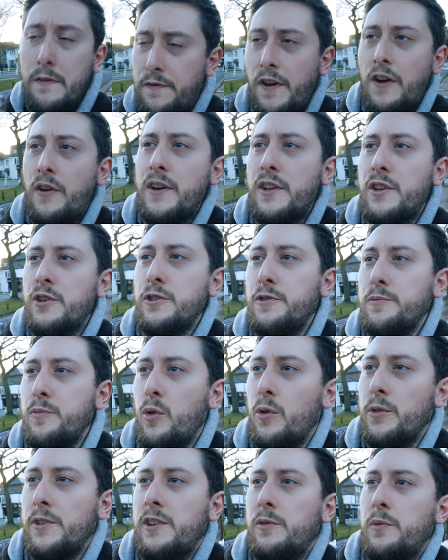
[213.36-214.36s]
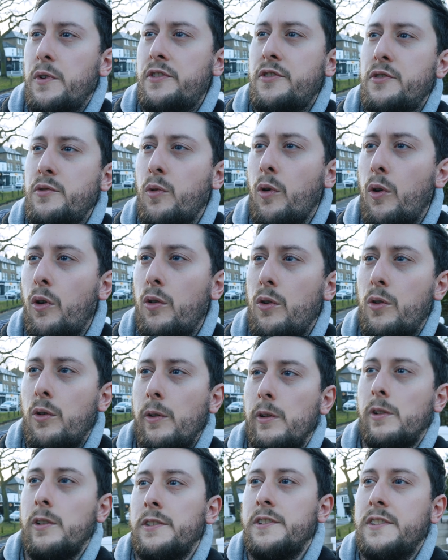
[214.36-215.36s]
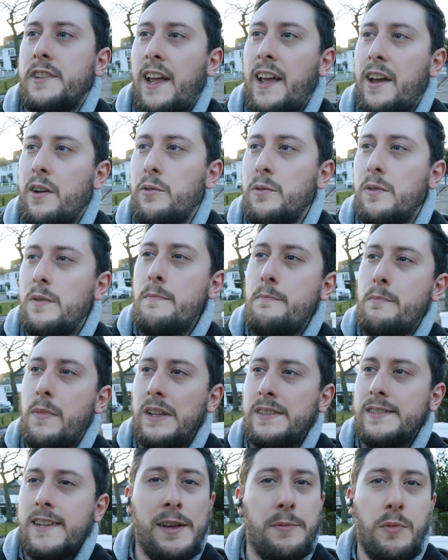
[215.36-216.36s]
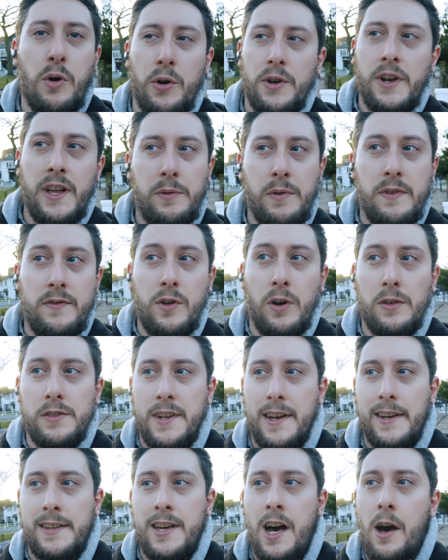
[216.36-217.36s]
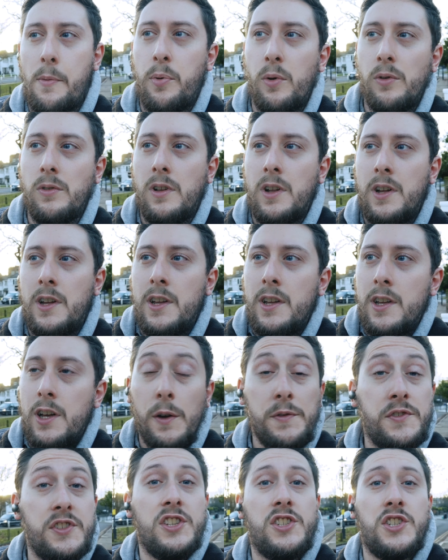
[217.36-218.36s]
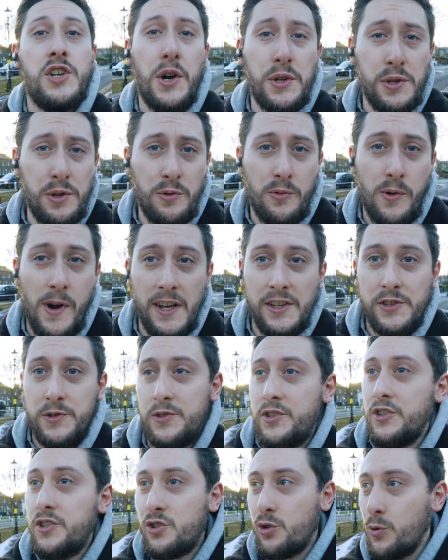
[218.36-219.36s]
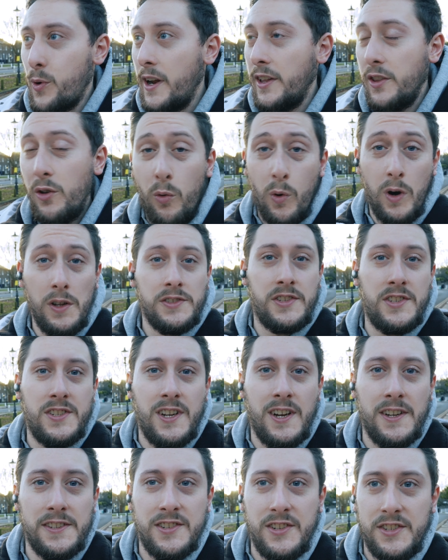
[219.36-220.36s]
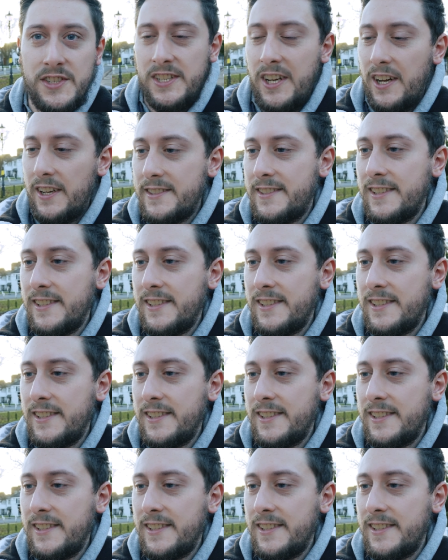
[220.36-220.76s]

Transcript: very good morning with you all. Now, Monday morning, we've got a couple of Cetoddle raids, which is great. The 1-stars are starting